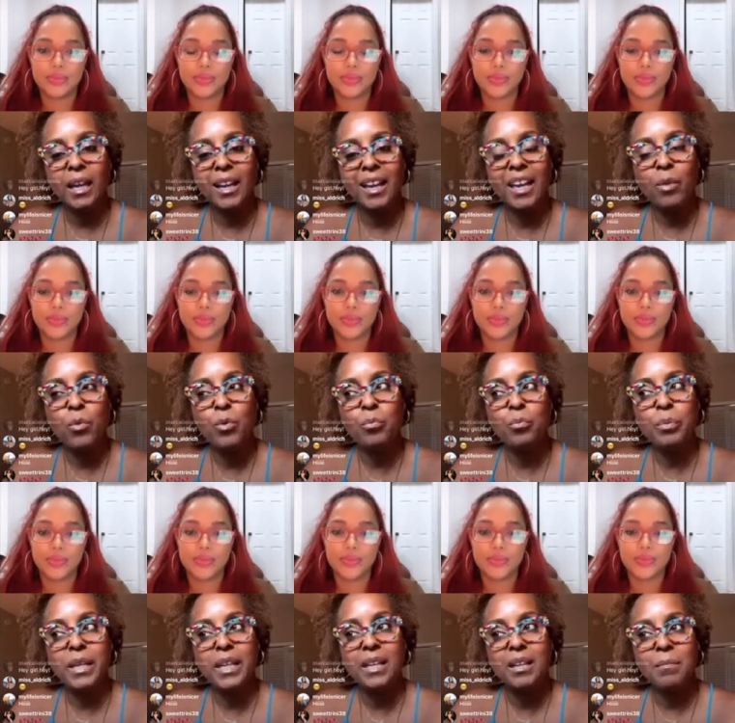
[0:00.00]
Speaker 1: it would
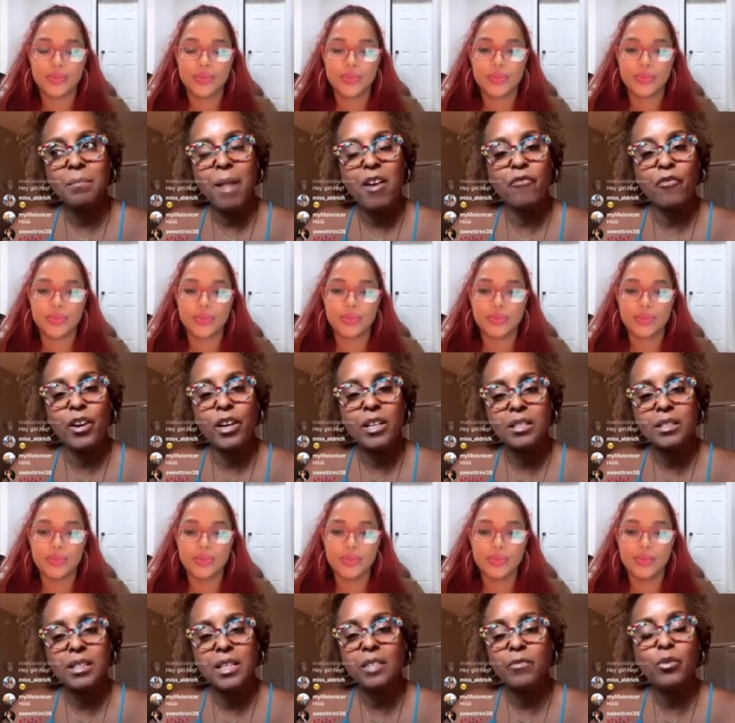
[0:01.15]
be my friends
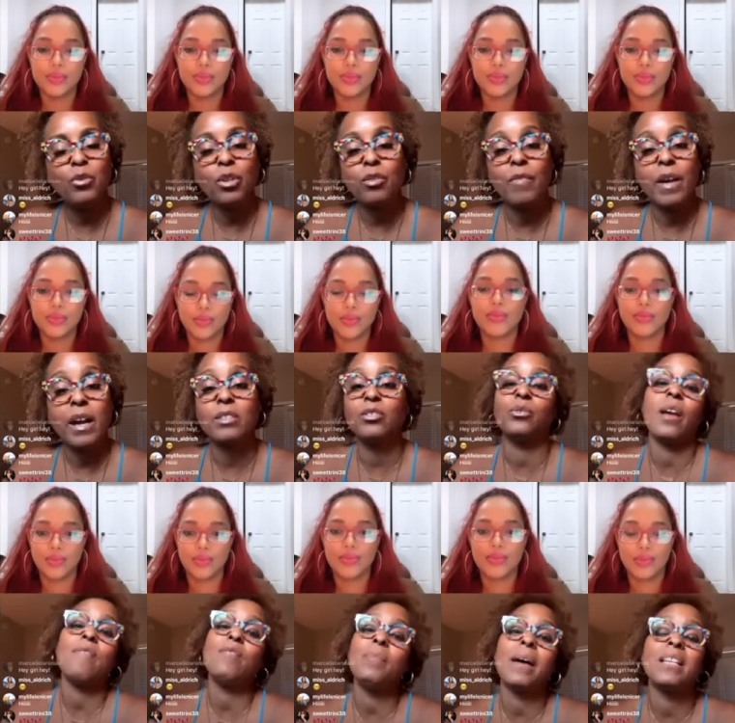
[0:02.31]
because if you look around you,
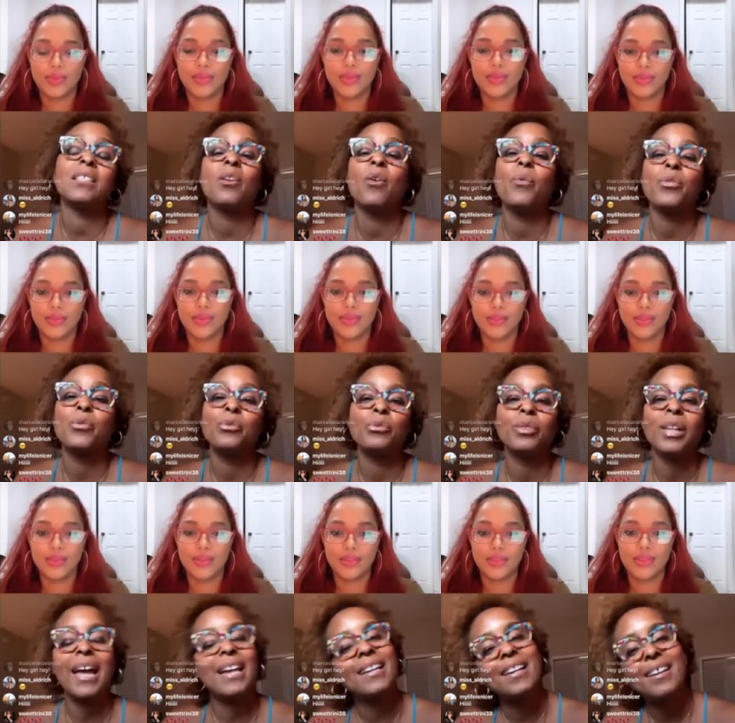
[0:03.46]
everybody's going through
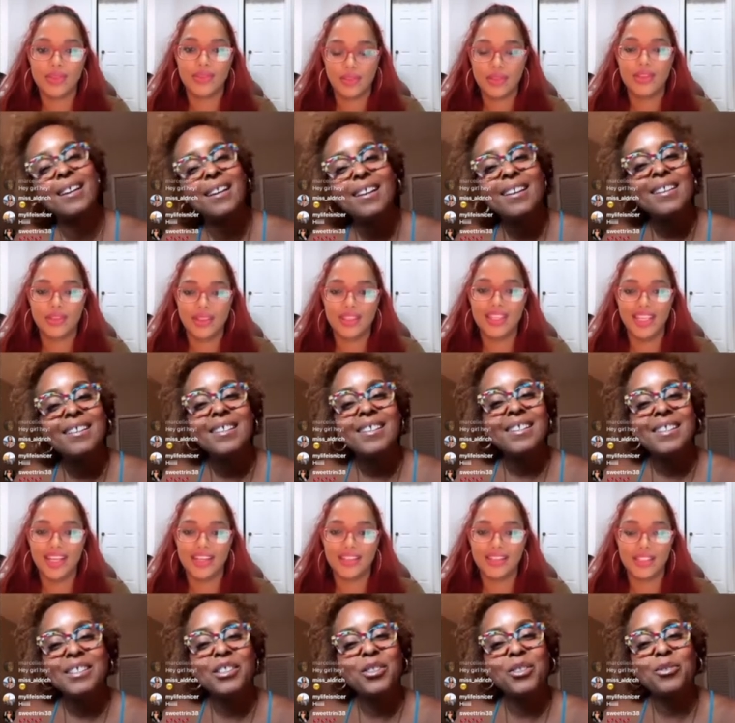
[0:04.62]
like yeah
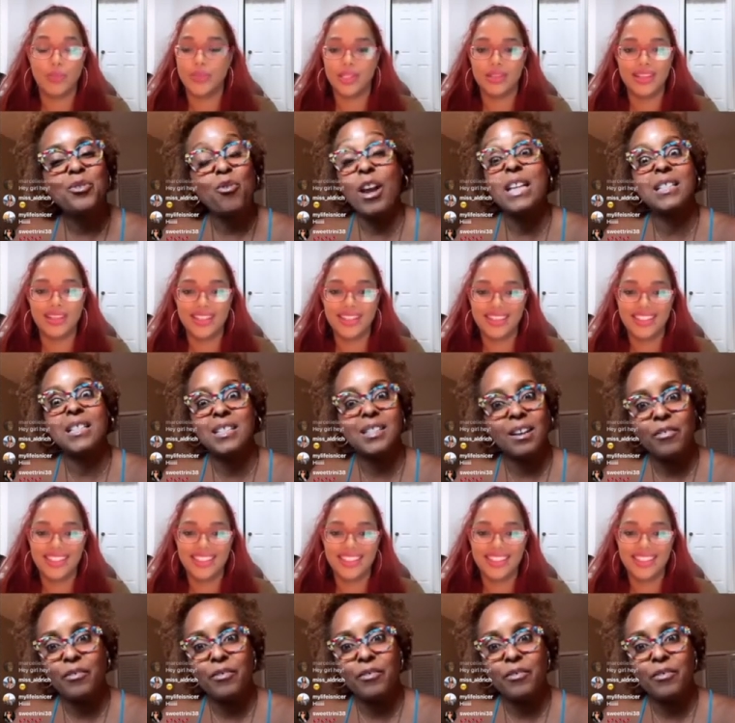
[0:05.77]
some crazy stuff.